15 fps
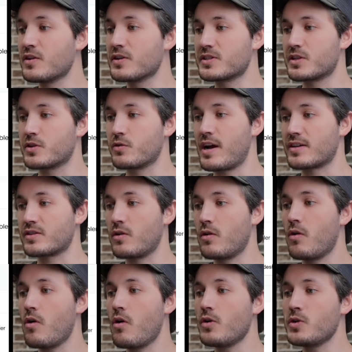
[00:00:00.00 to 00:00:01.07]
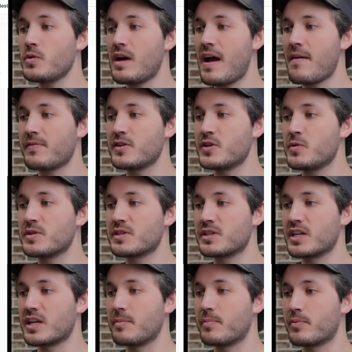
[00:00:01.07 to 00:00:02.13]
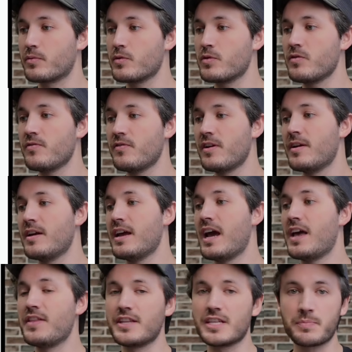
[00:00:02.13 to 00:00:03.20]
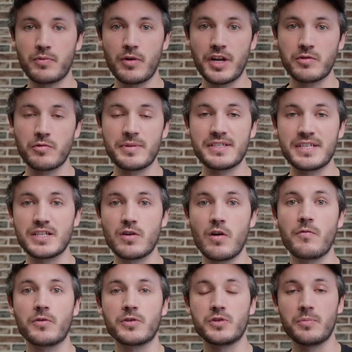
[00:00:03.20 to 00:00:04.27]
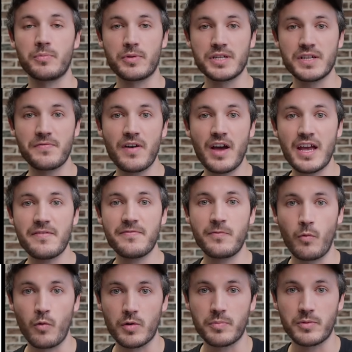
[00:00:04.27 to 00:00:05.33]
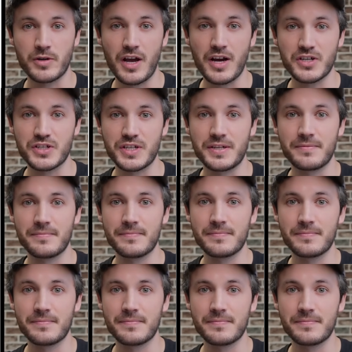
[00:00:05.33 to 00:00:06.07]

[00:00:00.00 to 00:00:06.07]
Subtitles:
looks correct, all you have to do is click approve, and then this product will be sent over to Printify for production.